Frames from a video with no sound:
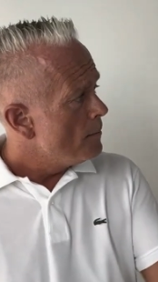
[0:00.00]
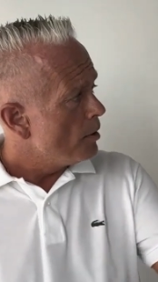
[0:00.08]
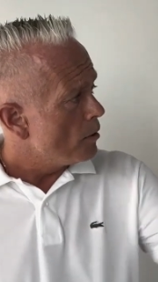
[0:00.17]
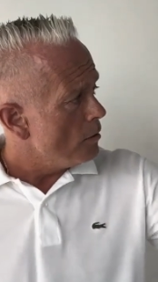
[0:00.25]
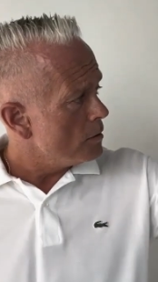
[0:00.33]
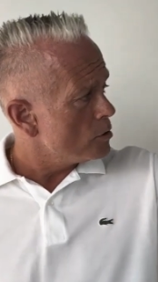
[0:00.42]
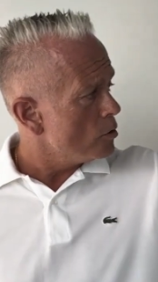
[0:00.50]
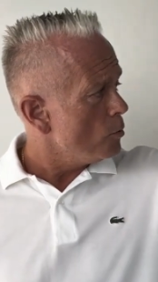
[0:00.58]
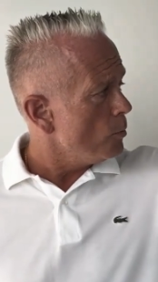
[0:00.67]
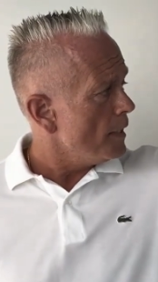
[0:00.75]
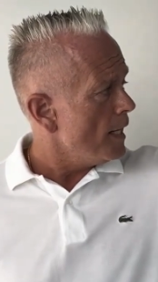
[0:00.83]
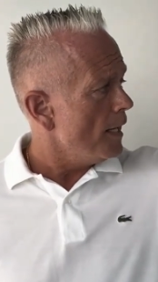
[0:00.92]
But also
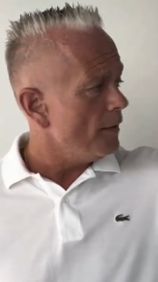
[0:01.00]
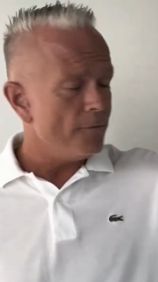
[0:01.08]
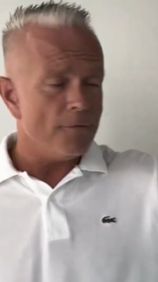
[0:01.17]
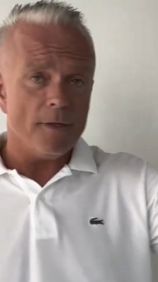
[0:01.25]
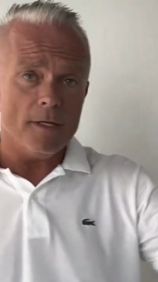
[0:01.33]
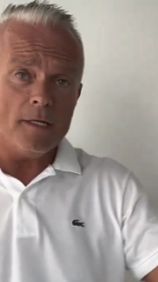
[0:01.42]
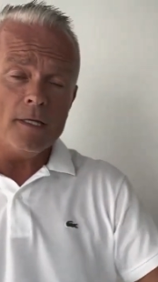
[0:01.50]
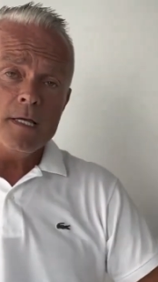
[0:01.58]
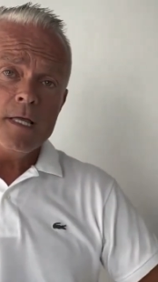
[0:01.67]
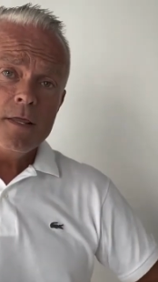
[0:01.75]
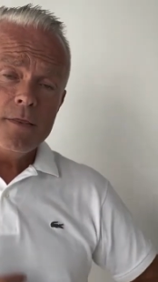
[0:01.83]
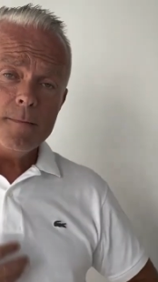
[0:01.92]
we have the
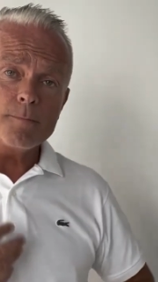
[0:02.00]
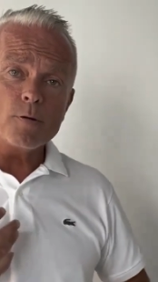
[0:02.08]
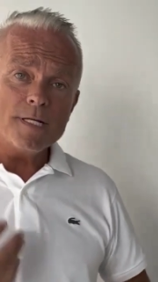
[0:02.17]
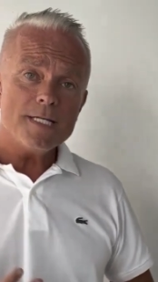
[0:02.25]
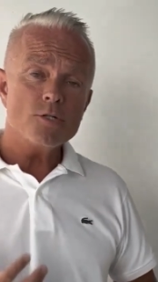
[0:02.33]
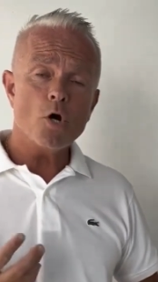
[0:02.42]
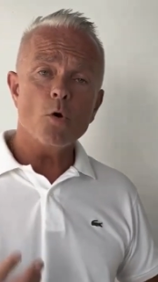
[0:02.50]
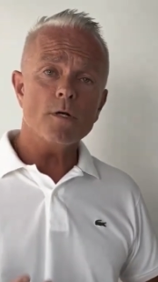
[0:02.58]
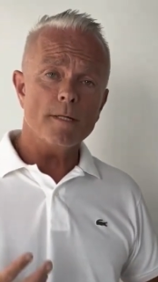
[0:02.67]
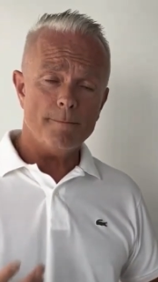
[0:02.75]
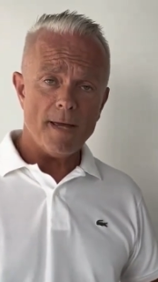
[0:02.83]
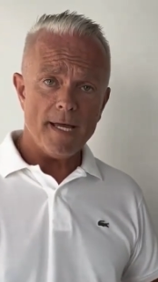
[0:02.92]

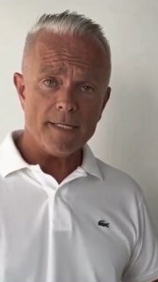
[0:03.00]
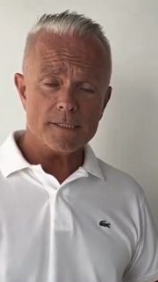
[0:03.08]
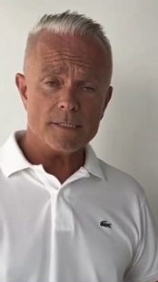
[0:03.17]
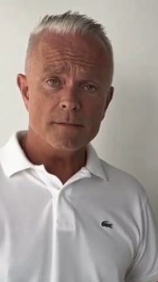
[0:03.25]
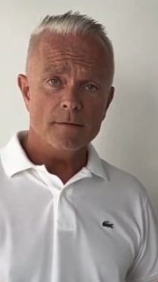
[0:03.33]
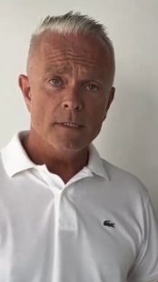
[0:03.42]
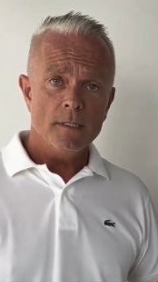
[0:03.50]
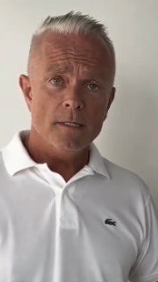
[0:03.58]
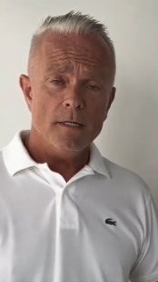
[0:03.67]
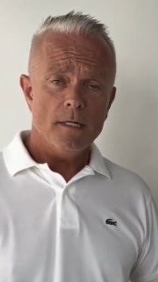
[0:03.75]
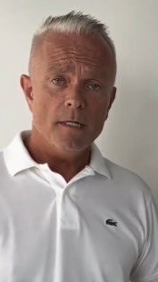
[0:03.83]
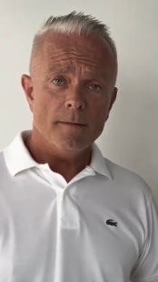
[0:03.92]
pre-token packs.
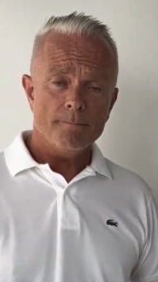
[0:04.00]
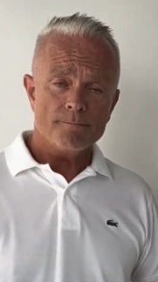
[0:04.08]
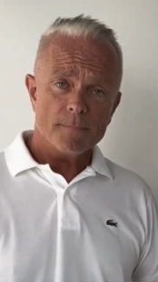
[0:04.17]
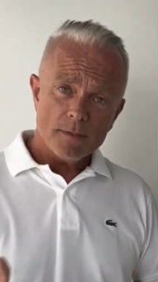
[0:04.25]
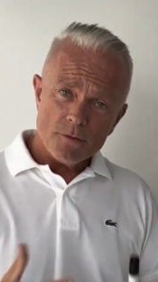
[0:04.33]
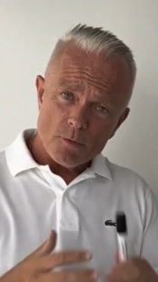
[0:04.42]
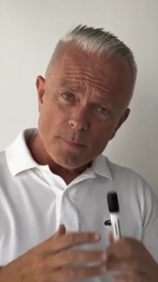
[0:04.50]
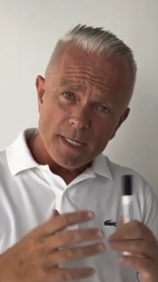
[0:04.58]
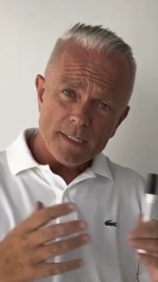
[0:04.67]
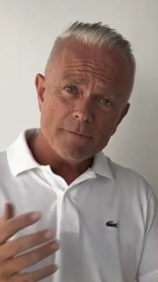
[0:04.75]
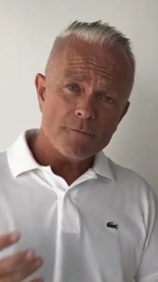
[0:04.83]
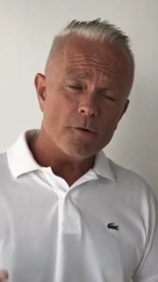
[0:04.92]
You
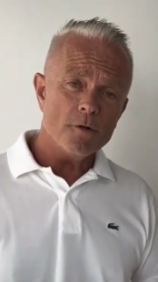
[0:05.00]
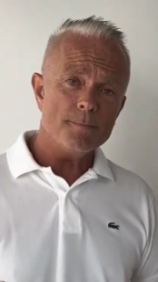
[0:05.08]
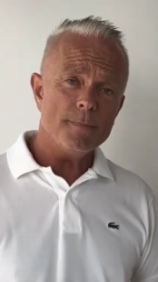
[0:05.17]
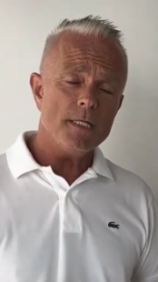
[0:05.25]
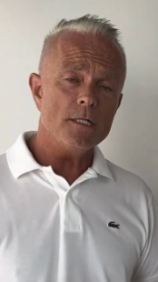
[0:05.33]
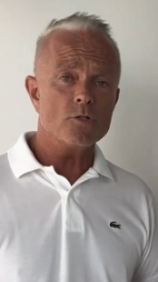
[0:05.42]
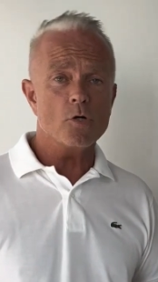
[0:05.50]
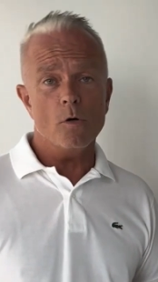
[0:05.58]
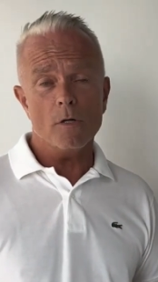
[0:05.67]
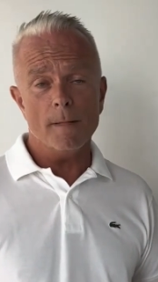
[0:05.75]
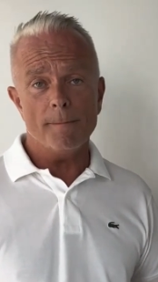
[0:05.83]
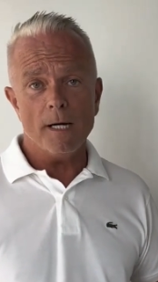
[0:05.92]
might have heard me
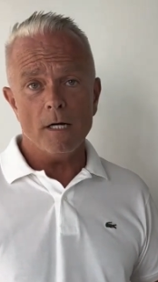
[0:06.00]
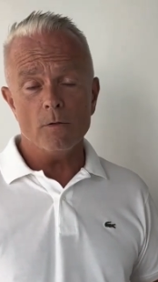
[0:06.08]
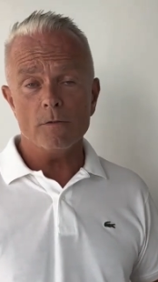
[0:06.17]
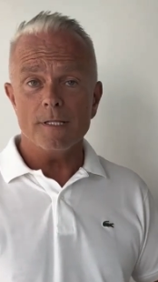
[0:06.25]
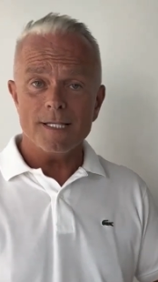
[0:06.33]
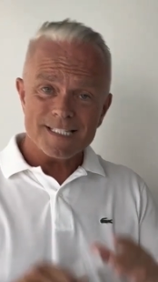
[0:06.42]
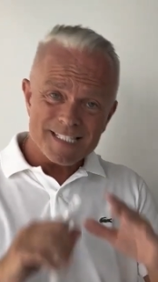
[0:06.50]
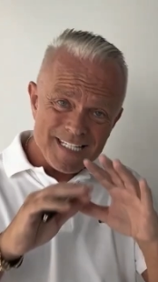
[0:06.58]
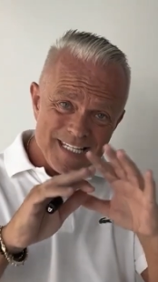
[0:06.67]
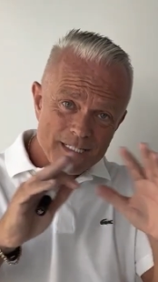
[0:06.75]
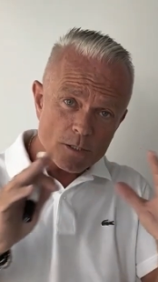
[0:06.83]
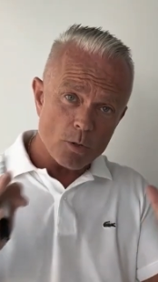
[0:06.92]
talk about this
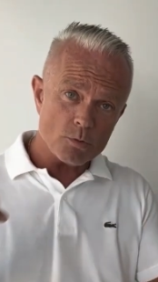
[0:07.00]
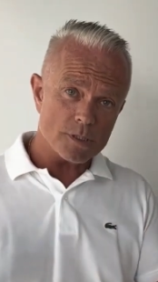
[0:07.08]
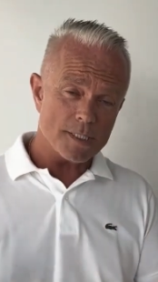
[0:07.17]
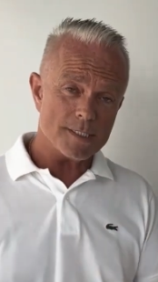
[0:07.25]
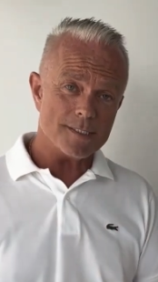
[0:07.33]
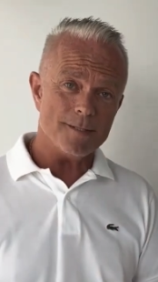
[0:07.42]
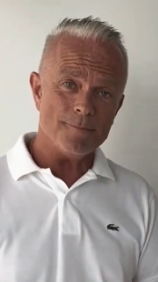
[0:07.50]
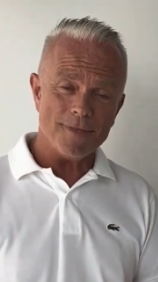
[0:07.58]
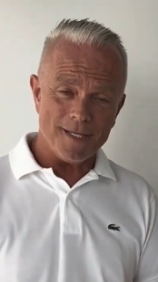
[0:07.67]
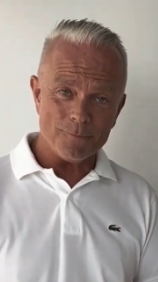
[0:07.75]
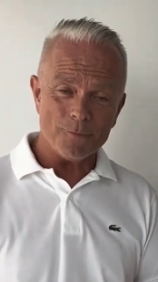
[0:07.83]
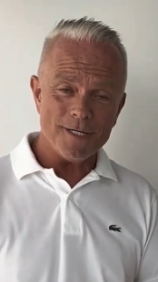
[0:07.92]
ecosystem
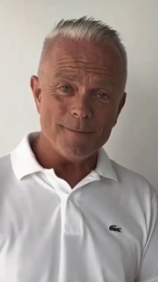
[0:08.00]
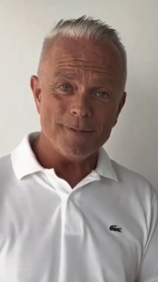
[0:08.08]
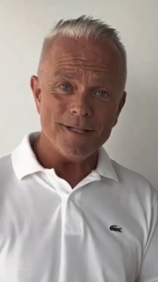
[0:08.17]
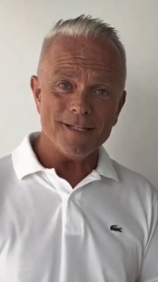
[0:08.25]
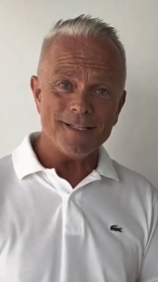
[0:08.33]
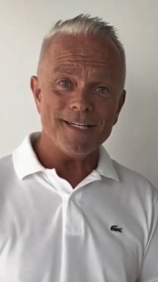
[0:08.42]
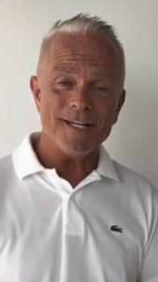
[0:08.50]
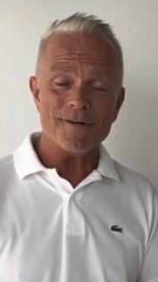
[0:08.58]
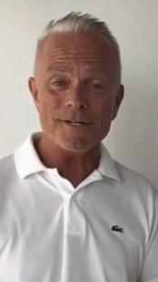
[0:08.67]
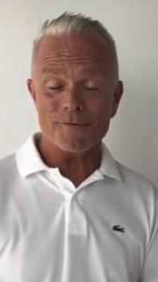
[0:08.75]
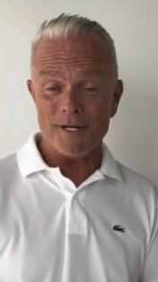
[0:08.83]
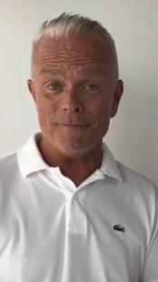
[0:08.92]
that we are building here
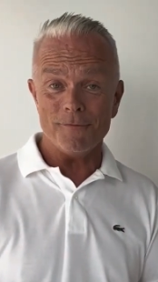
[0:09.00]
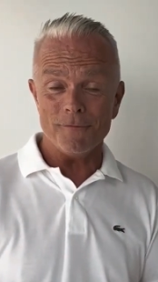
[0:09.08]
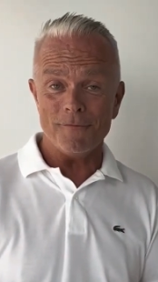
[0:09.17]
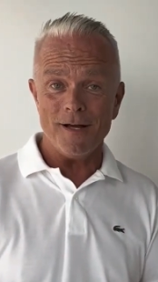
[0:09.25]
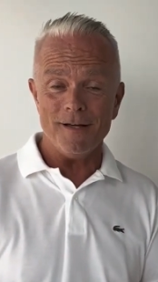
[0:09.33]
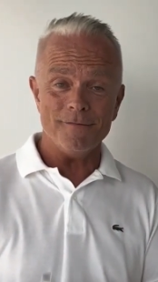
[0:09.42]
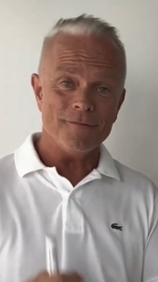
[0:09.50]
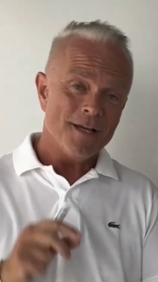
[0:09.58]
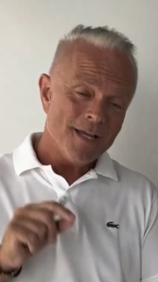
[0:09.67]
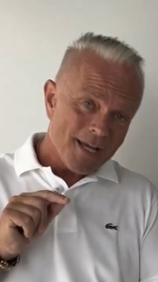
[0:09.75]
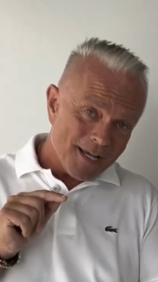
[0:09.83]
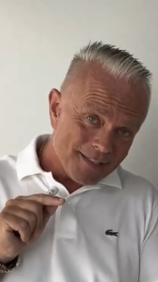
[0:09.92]
at Trade45,
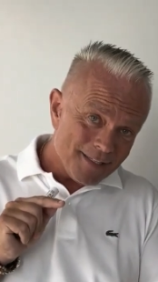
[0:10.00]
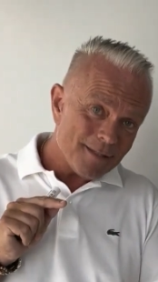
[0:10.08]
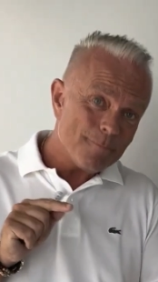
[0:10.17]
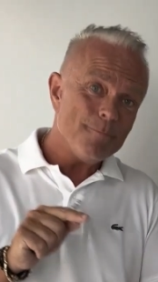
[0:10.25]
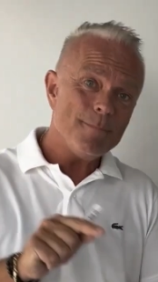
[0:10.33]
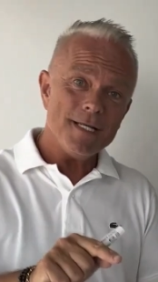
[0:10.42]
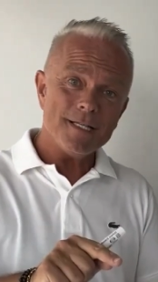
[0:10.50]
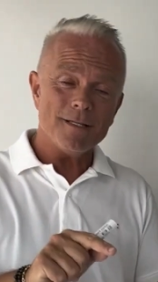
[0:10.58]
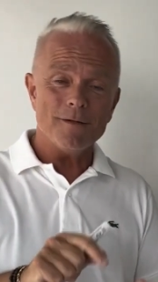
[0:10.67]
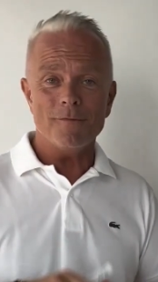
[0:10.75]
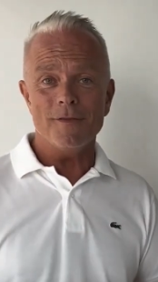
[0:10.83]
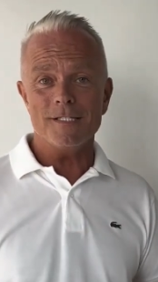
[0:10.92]
and in the middle
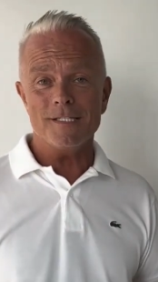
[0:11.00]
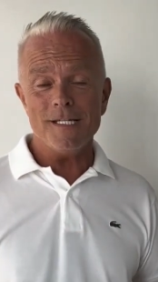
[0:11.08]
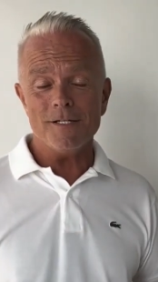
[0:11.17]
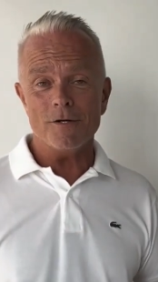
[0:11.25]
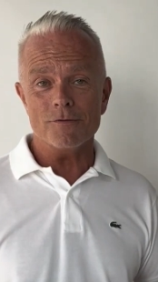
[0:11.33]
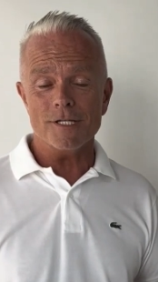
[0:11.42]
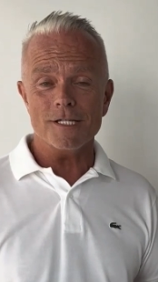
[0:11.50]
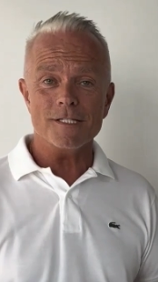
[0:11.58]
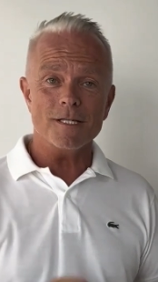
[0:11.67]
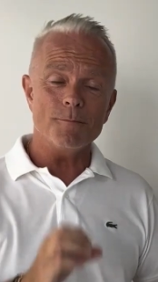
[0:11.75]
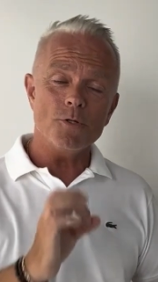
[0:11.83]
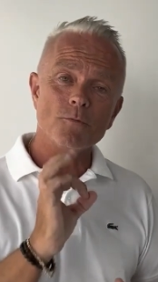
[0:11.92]
of this
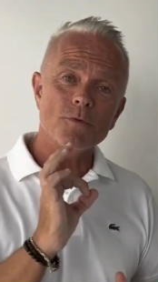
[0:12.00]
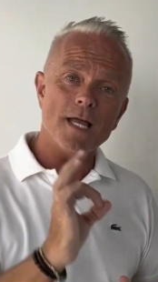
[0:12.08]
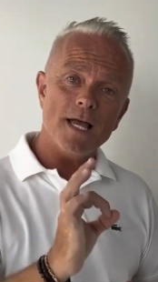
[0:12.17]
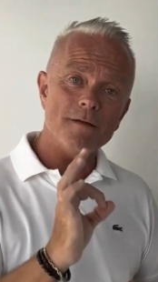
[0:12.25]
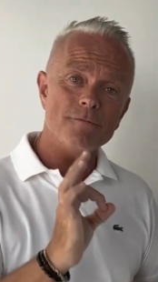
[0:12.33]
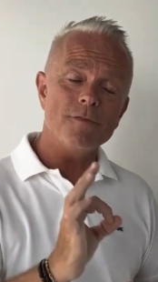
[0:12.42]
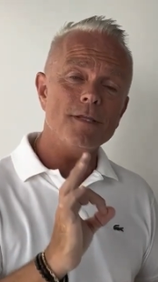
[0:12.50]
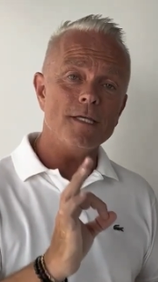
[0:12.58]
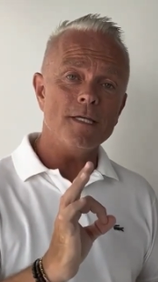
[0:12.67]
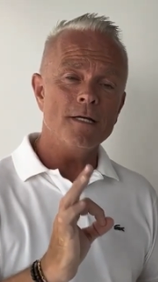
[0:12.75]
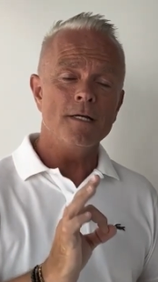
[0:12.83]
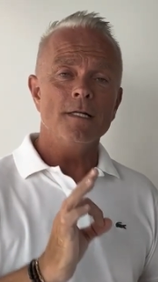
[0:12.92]
ecosystem you will have the